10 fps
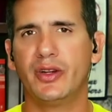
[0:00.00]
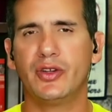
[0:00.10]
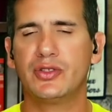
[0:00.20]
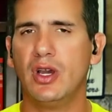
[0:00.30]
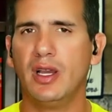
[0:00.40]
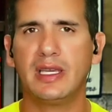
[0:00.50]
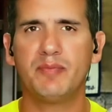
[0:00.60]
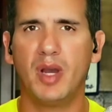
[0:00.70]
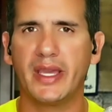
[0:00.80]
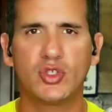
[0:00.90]
You're
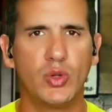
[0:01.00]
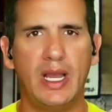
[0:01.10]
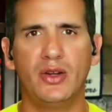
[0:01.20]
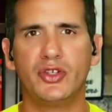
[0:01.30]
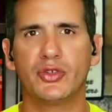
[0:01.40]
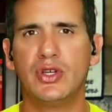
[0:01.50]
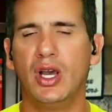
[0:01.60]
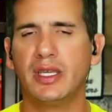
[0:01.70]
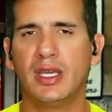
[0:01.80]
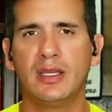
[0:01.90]
talking Mike Trout. You're
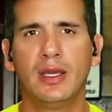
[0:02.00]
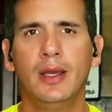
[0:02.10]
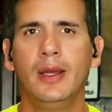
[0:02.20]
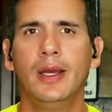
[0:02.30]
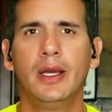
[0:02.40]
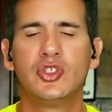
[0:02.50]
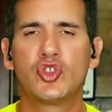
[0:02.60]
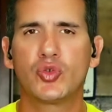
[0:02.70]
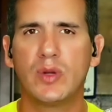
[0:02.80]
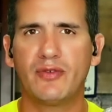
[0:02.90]
talking
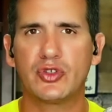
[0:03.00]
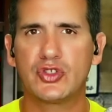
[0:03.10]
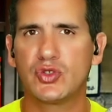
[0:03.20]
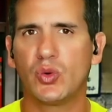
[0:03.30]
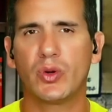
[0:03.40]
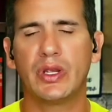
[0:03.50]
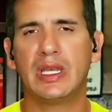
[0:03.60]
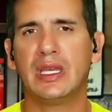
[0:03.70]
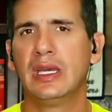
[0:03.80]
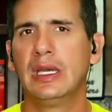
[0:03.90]
Trevor
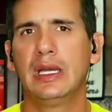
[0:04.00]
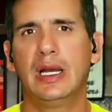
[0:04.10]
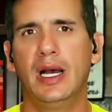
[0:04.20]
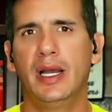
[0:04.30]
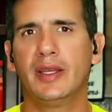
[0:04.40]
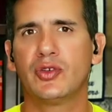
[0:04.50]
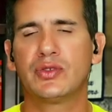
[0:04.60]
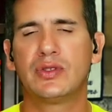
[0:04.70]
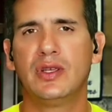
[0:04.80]
Story. You're